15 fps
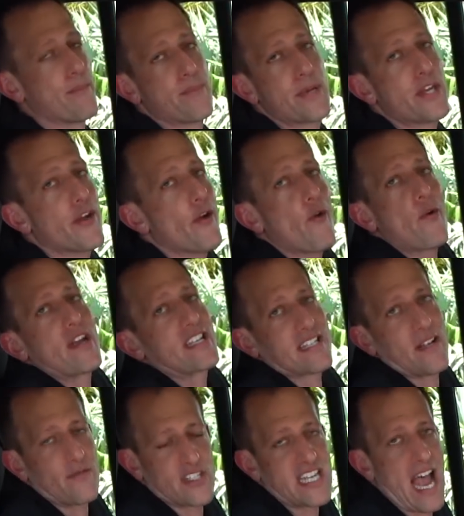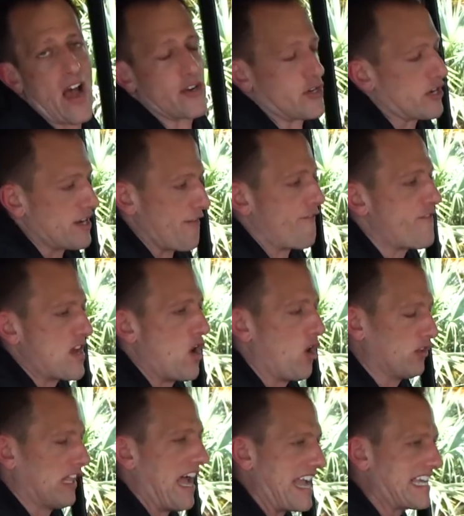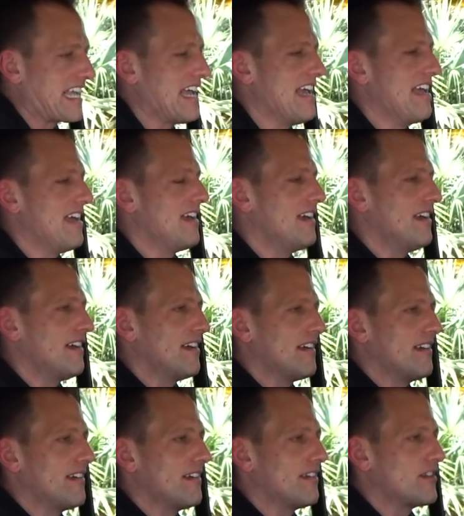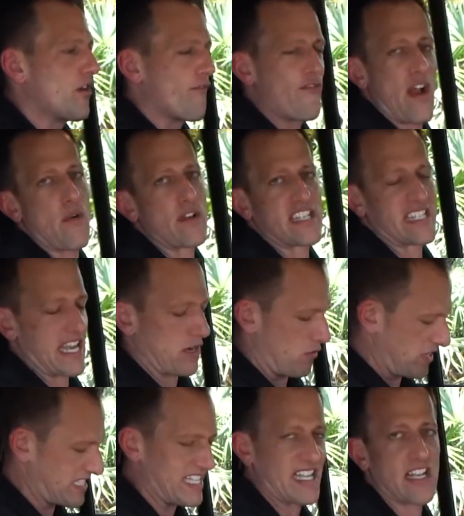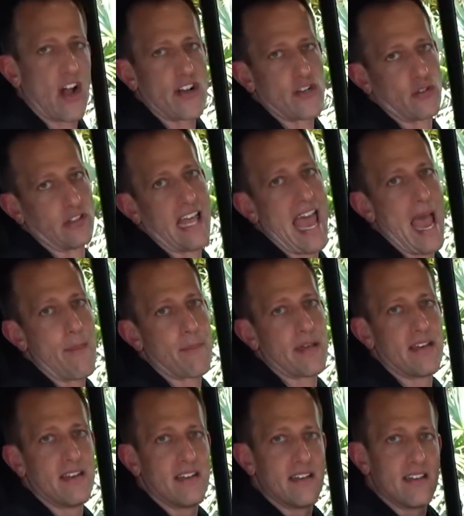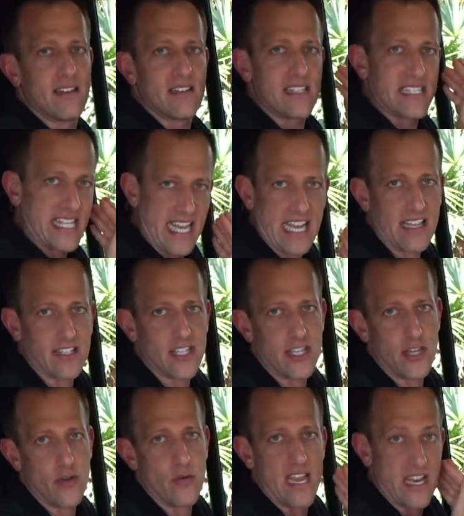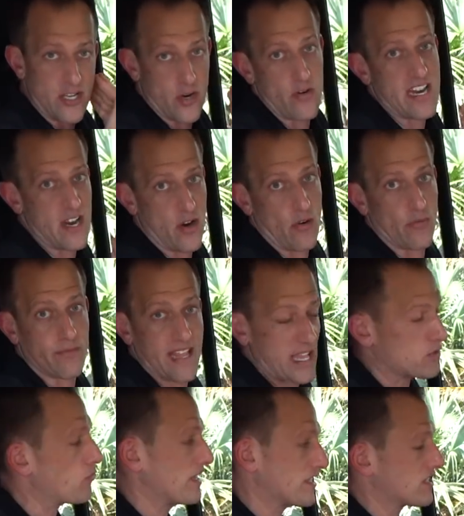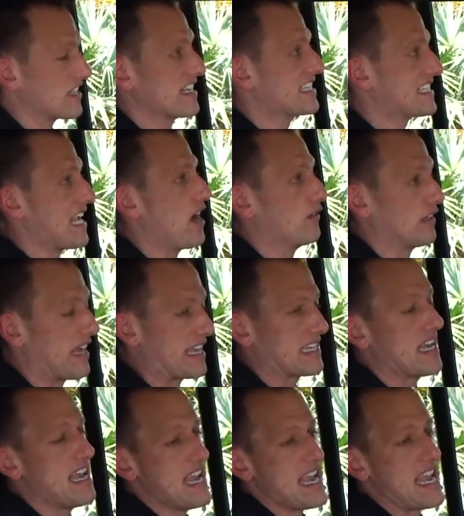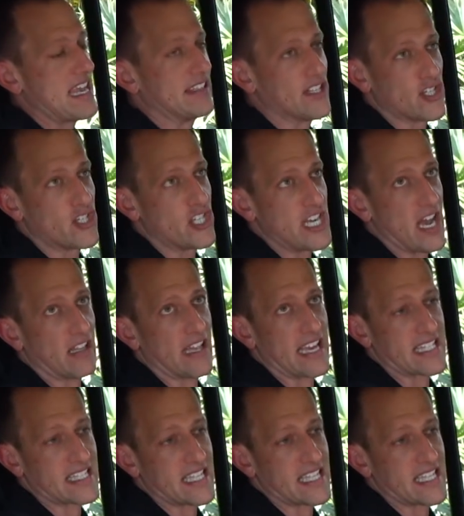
purest of sound. You're gonna feel like your favorite singer is sitting on your lap, singing to you in your ear. That's what it's gonna sound like in this GLS